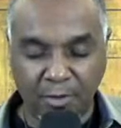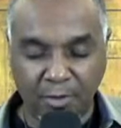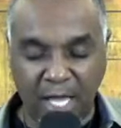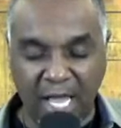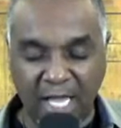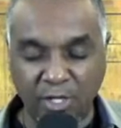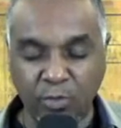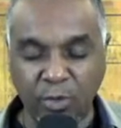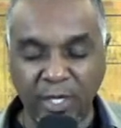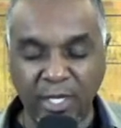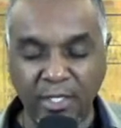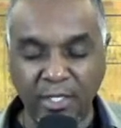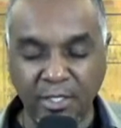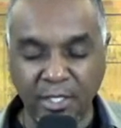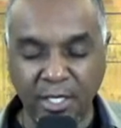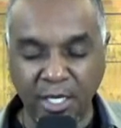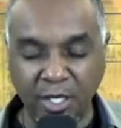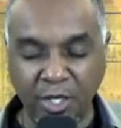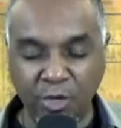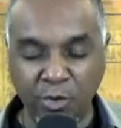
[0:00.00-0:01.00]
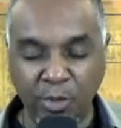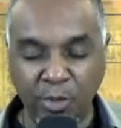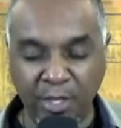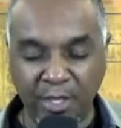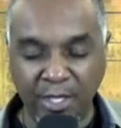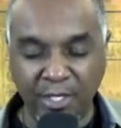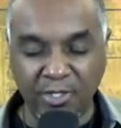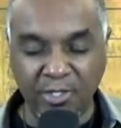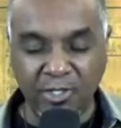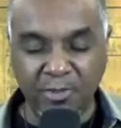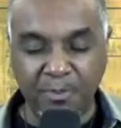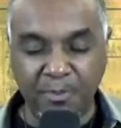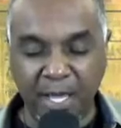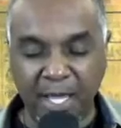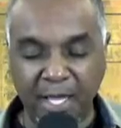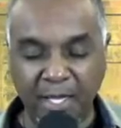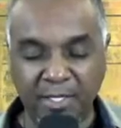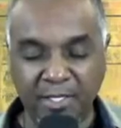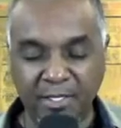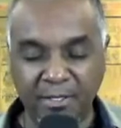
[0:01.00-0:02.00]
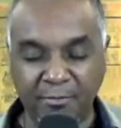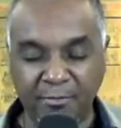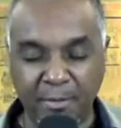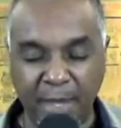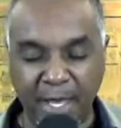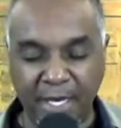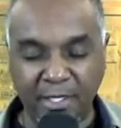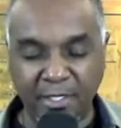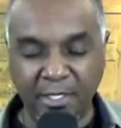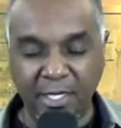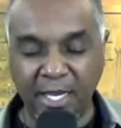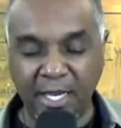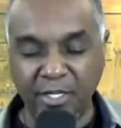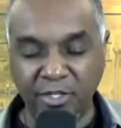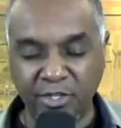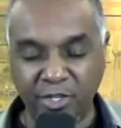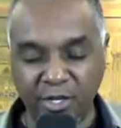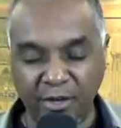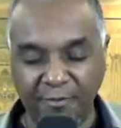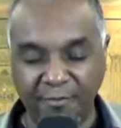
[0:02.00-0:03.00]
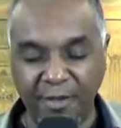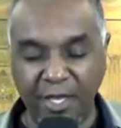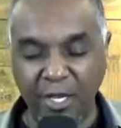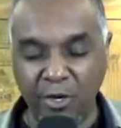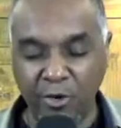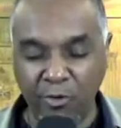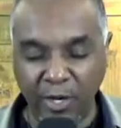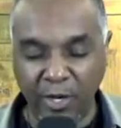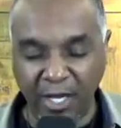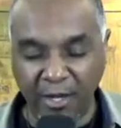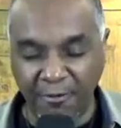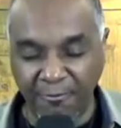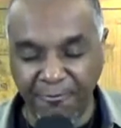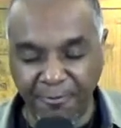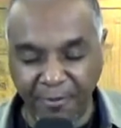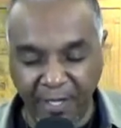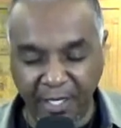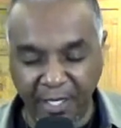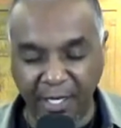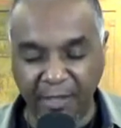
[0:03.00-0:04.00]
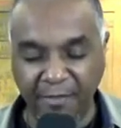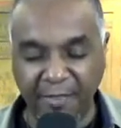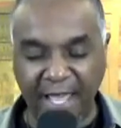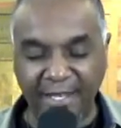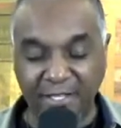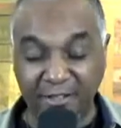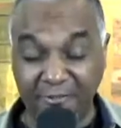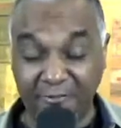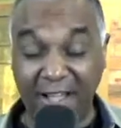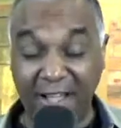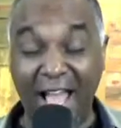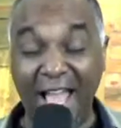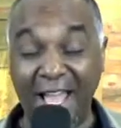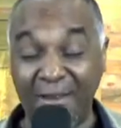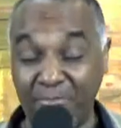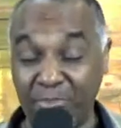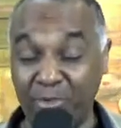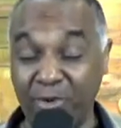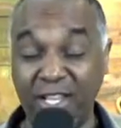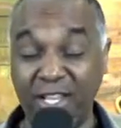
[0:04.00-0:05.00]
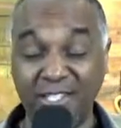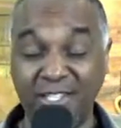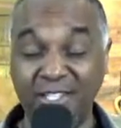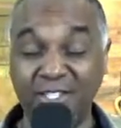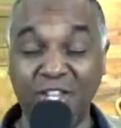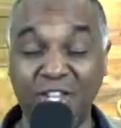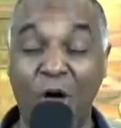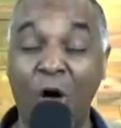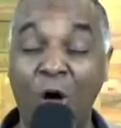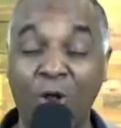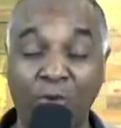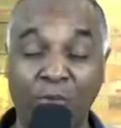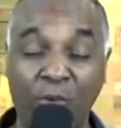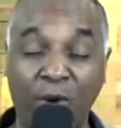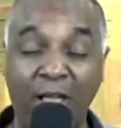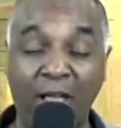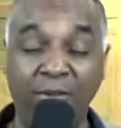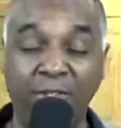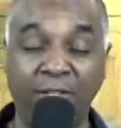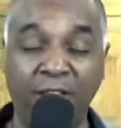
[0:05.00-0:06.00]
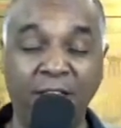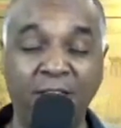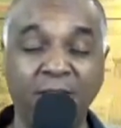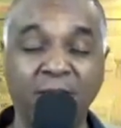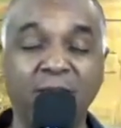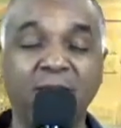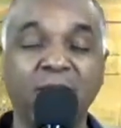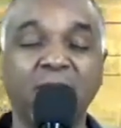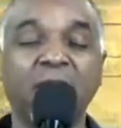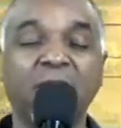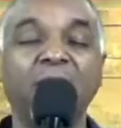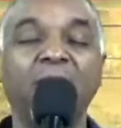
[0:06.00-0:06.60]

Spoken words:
As we continue in this space of meditation, of hearing, of feeling that divine presence all around us,